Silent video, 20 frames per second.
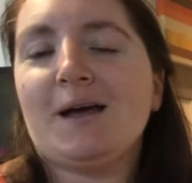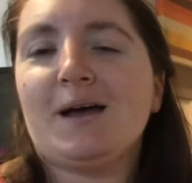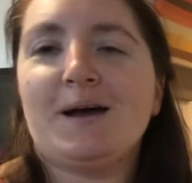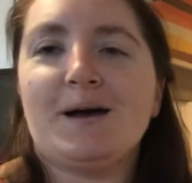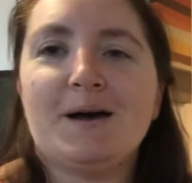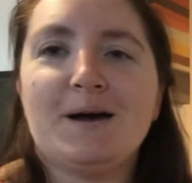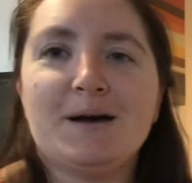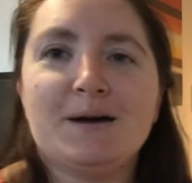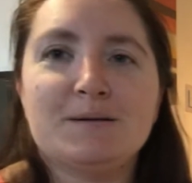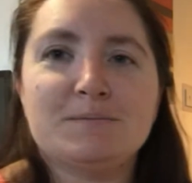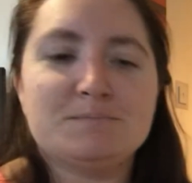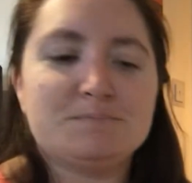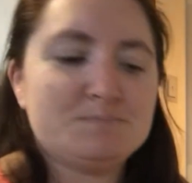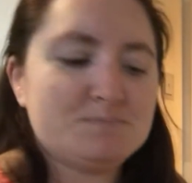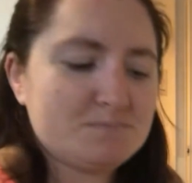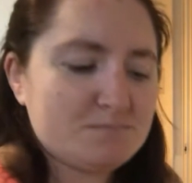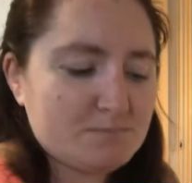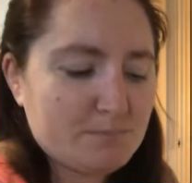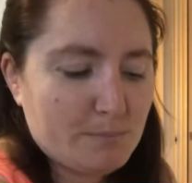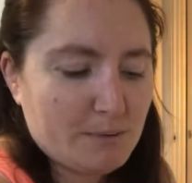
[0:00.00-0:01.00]

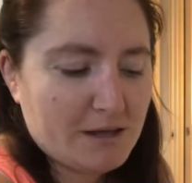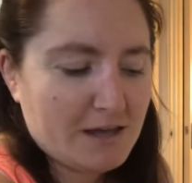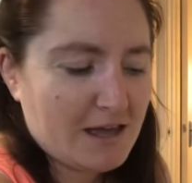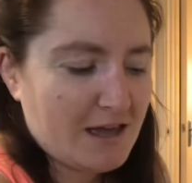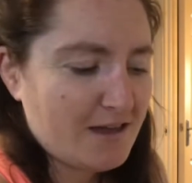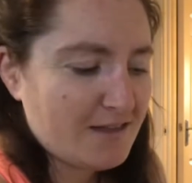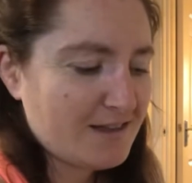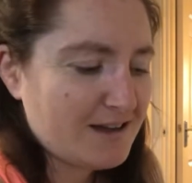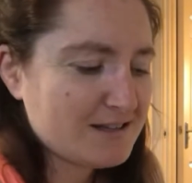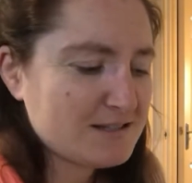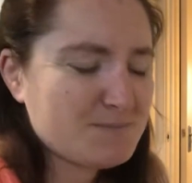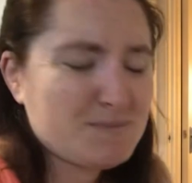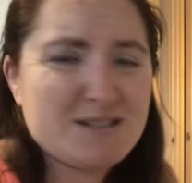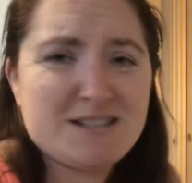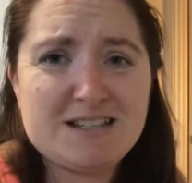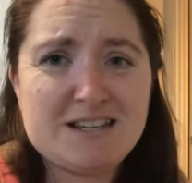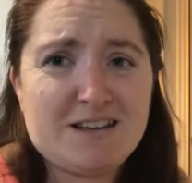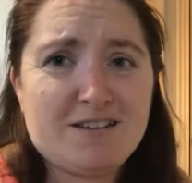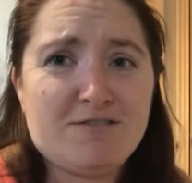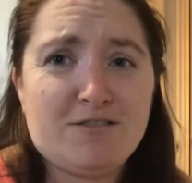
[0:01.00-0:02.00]
But yeah, that's my
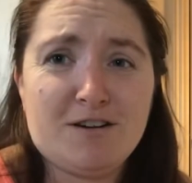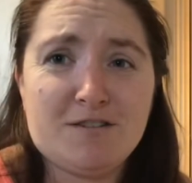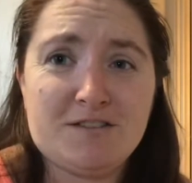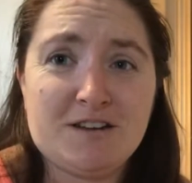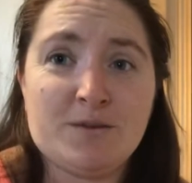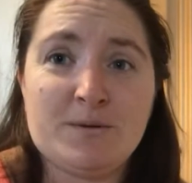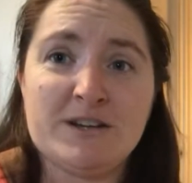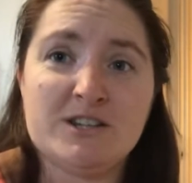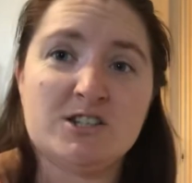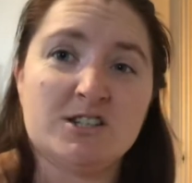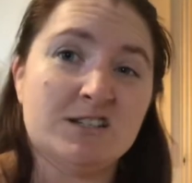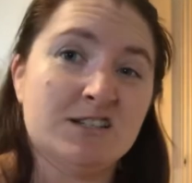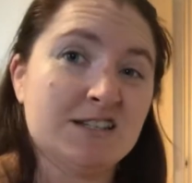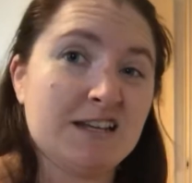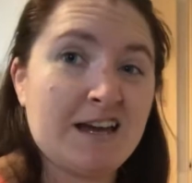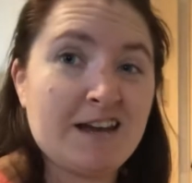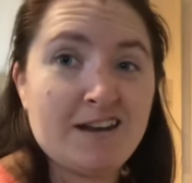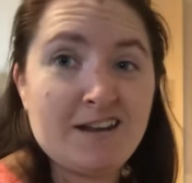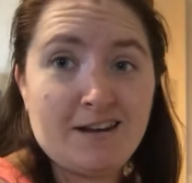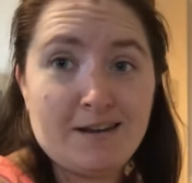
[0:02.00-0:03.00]
10 crafty questions
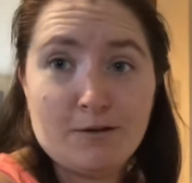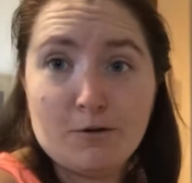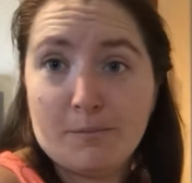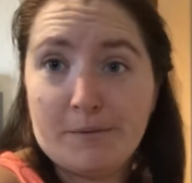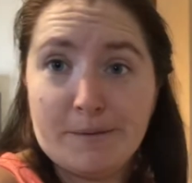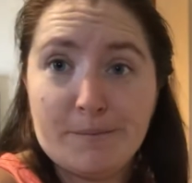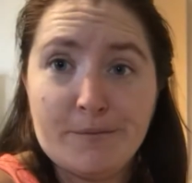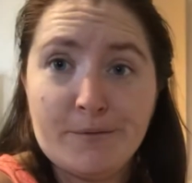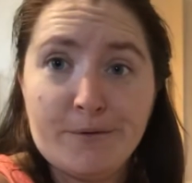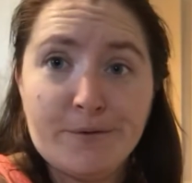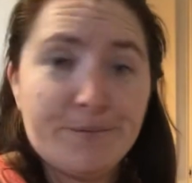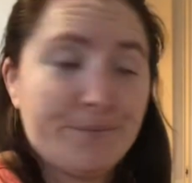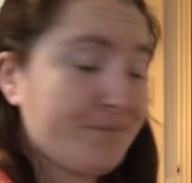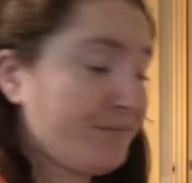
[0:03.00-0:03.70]
and a little bit more